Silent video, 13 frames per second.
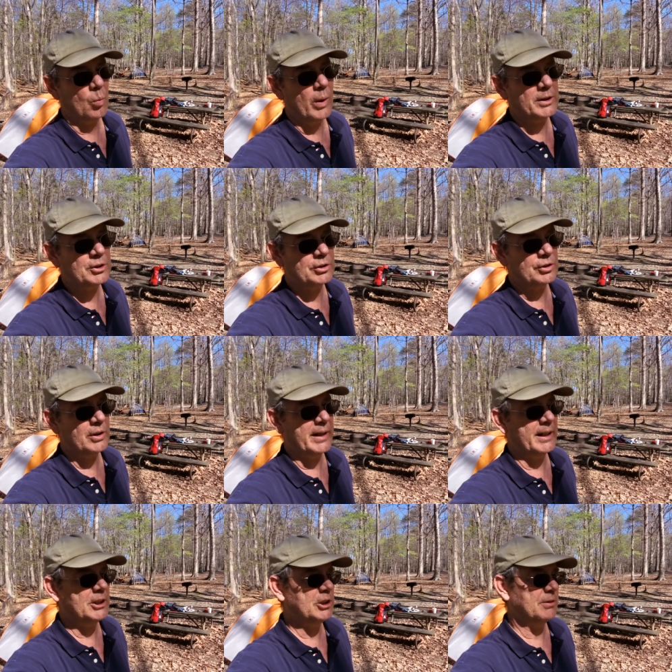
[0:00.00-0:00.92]
western
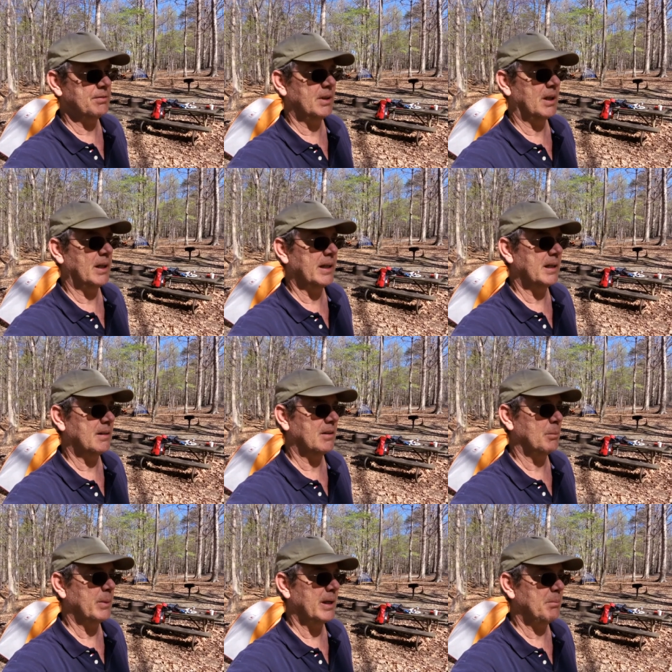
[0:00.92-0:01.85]
edge of the lake,
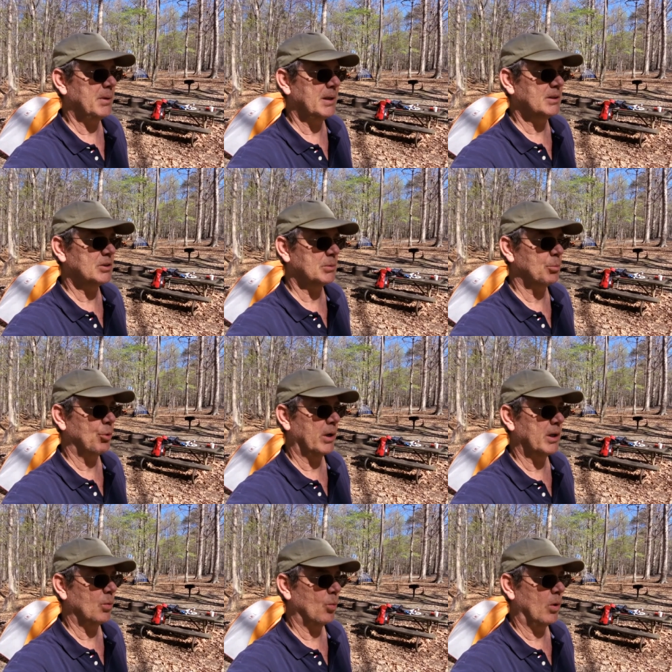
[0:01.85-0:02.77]
there may be some
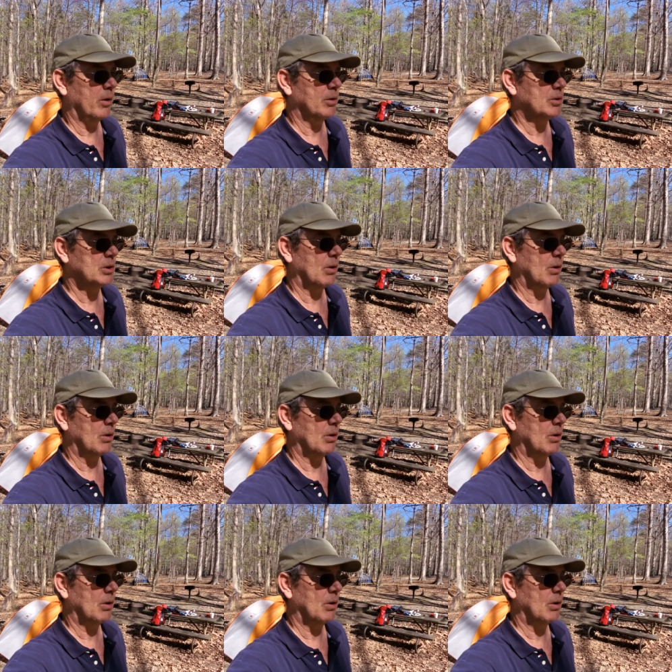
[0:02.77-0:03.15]
running water.